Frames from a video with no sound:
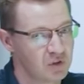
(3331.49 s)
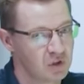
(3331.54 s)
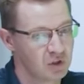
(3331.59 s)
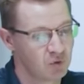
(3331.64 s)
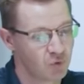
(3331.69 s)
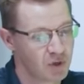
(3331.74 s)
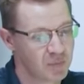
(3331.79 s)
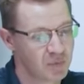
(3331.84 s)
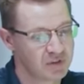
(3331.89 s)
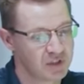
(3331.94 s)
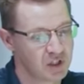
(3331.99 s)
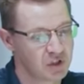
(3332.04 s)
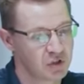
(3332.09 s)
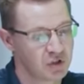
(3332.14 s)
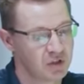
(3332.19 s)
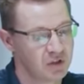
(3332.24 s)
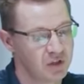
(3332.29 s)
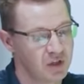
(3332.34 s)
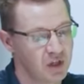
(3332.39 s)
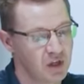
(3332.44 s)
If you can
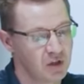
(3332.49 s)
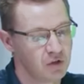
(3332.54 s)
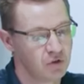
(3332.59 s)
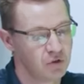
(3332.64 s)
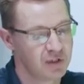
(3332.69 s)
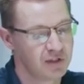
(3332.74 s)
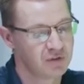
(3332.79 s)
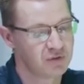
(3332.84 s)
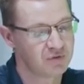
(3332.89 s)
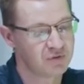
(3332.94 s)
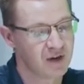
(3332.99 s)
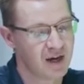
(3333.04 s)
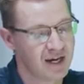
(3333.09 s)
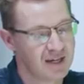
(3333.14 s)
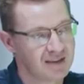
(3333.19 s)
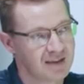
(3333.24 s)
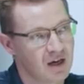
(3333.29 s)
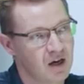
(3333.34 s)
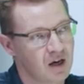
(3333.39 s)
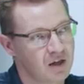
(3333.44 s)
reposition, you can
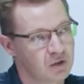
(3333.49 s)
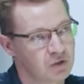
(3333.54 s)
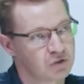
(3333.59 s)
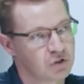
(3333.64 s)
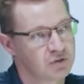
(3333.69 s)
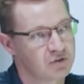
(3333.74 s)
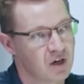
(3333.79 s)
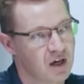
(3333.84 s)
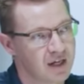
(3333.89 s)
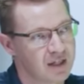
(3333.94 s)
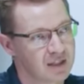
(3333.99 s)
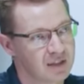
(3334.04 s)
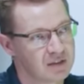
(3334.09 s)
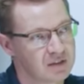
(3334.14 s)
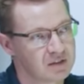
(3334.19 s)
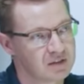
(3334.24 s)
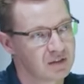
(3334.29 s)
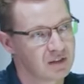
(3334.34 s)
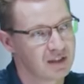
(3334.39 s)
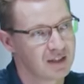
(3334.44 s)
find that underserved
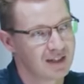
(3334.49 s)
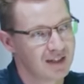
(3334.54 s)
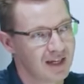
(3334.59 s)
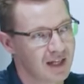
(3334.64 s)
audience.